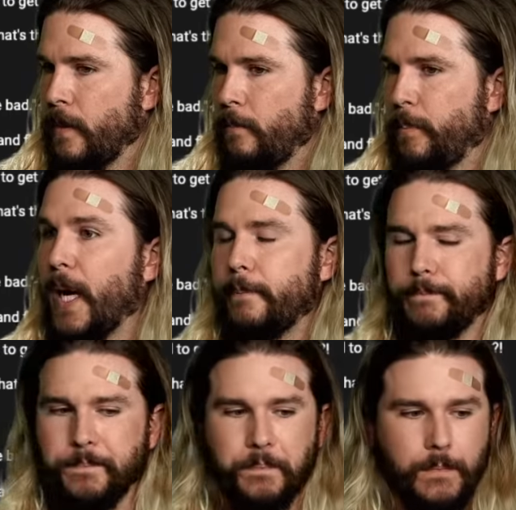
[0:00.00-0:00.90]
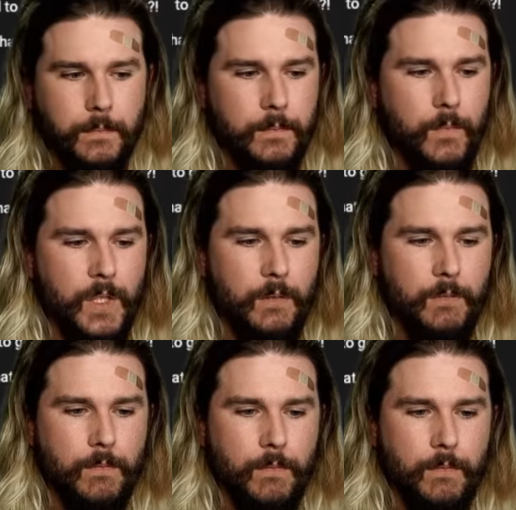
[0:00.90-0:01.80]
But
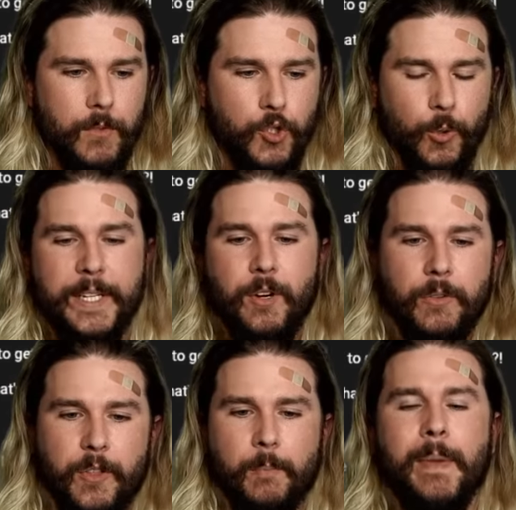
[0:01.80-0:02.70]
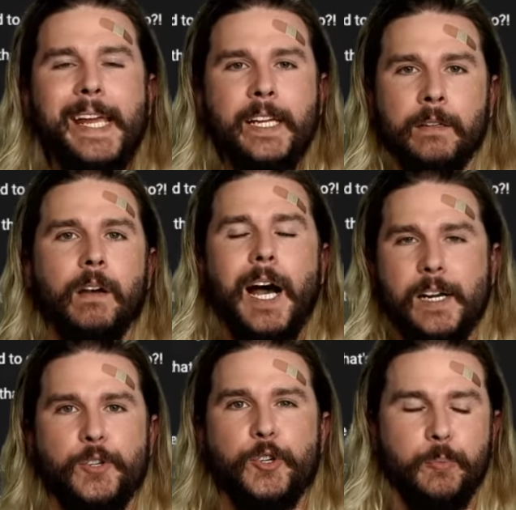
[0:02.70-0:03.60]
trees aren't the main
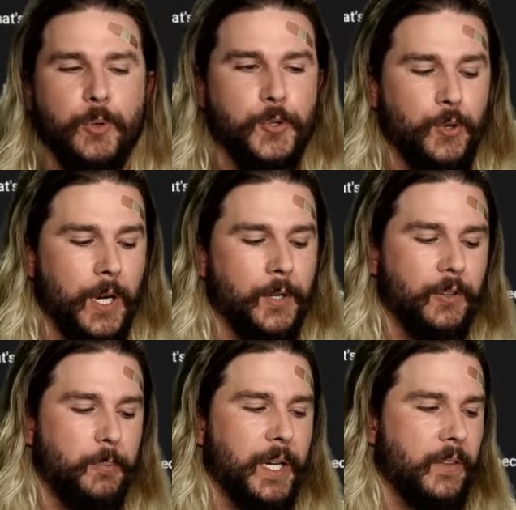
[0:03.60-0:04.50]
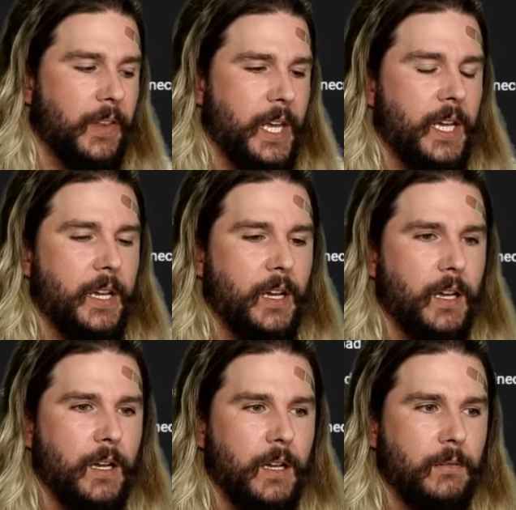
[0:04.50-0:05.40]
oxygen producer on earth, but they
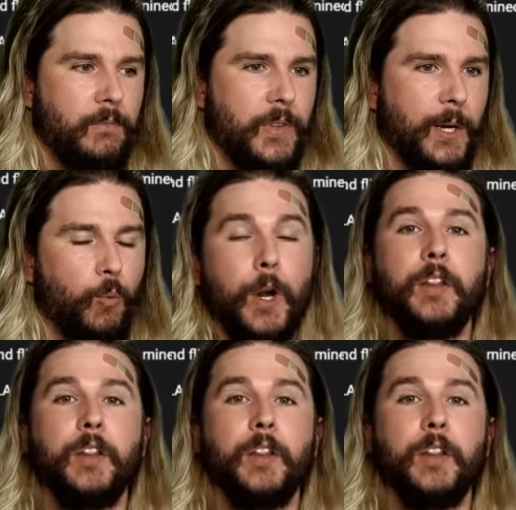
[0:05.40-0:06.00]
they're one of the